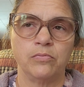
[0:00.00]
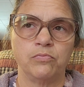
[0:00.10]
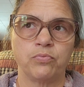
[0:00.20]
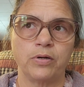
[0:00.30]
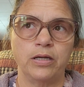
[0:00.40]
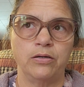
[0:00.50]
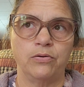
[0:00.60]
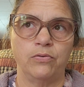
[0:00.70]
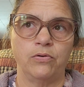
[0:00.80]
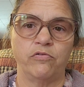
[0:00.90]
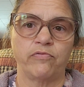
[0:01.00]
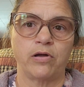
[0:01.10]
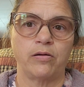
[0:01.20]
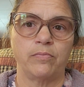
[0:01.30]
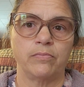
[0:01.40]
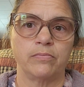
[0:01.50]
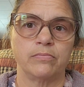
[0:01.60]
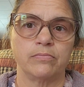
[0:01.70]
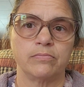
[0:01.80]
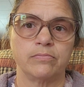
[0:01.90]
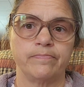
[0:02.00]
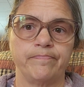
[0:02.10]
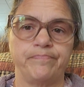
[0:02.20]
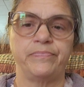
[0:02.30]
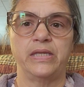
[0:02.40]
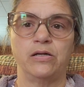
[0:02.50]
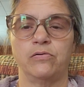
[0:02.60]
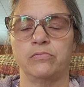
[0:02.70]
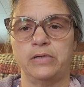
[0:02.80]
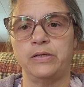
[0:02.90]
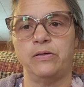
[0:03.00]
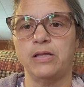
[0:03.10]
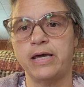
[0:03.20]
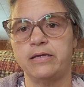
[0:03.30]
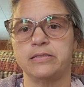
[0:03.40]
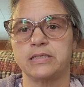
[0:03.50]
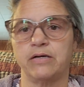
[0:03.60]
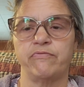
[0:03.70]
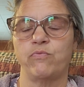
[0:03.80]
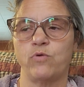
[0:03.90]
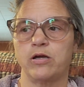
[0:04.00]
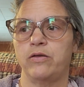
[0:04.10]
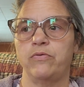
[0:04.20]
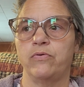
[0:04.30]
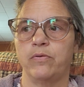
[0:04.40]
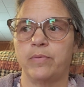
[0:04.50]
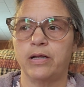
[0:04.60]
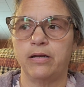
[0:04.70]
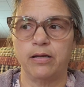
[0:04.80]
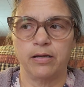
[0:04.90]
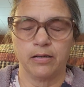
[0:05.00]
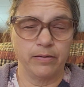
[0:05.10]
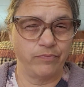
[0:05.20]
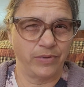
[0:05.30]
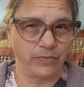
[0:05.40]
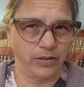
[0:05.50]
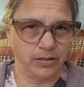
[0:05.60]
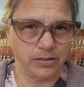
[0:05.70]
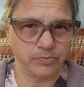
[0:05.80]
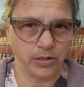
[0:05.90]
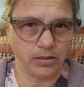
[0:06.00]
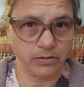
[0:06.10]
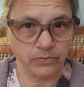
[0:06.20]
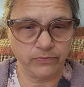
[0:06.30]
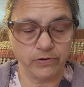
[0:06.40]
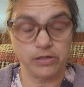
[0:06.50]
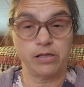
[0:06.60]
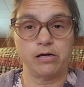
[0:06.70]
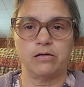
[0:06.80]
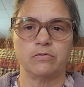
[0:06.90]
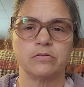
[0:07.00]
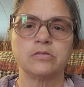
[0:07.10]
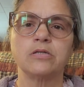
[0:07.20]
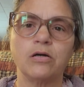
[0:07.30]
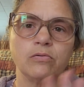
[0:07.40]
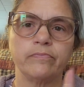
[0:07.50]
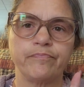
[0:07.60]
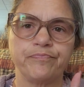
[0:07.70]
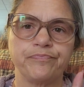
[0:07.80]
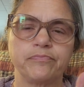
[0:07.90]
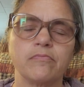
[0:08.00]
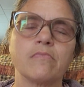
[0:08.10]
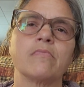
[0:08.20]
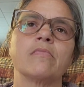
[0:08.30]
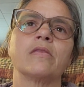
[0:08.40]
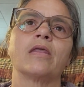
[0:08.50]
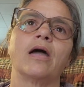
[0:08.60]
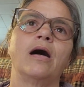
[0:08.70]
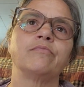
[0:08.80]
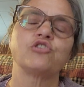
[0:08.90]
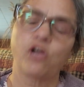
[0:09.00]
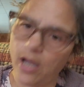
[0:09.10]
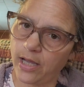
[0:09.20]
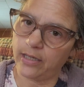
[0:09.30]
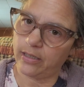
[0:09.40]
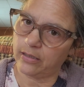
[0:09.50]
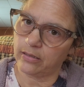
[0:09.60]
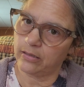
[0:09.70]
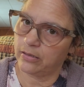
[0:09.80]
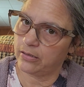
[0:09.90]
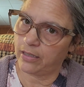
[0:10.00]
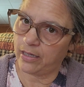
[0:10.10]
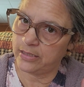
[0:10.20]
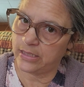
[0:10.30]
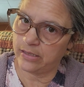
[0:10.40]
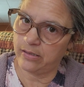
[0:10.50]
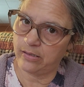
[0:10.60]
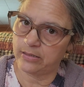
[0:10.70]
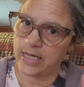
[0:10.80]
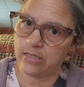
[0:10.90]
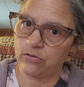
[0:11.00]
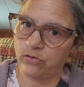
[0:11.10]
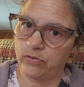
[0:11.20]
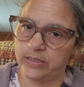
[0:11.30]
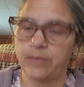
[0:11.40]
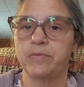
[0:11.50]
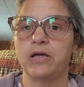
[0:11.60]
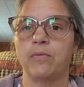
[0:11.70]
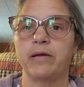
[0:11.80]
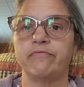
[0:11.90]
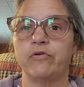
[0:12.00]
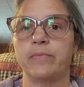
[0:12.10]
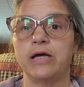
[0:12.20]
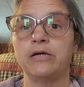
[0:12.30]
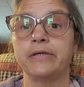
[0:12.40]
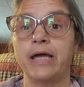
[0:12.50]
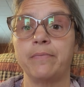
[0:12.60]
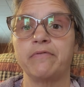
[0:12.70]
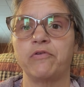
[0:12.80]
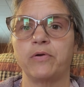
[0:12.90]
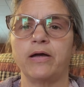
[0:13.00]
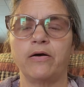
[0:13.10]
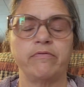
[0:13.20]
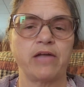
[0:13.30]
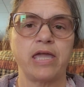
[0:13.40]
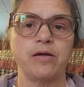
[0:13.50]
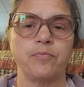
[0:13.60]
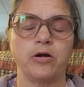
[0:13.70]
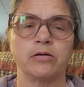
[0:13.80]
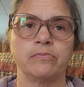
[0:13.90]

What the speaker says: bring you from, it'll edit stuff and walk you through it, but I'm not really smart enough to figure that out. So I'm trying. I did download something on my phone, but I only have my phone. I don't have a camera.